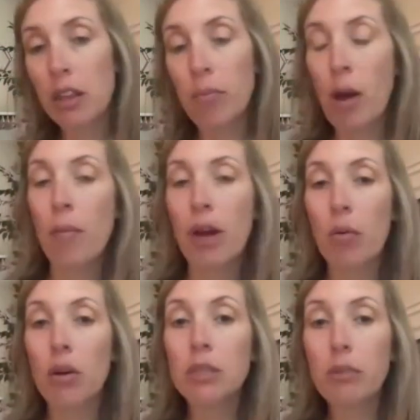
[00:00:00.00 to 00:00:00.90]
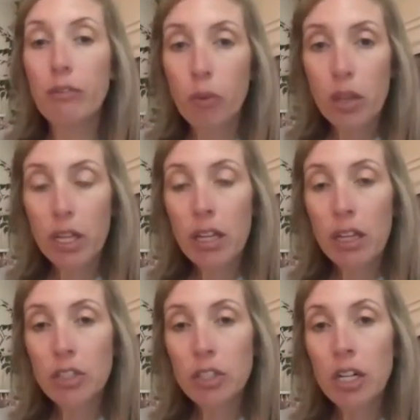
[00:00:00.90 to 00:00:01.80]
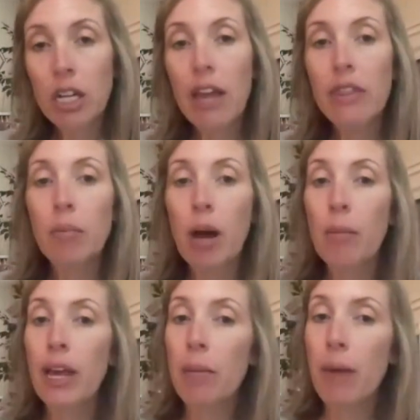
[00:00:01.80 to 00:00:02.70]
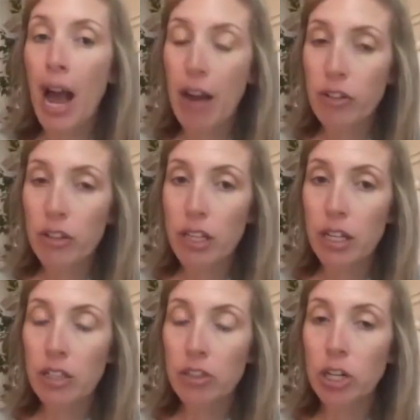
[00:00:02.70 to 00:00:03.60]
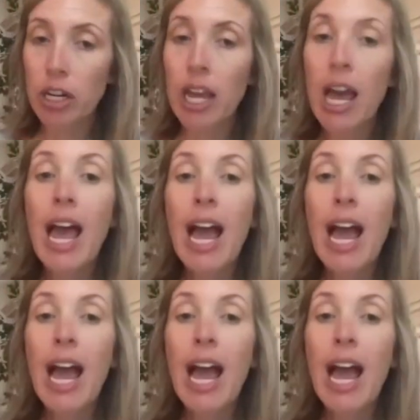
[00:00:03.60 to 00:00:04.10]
the mom I was before the healing journey and the mom I am after the healing journey.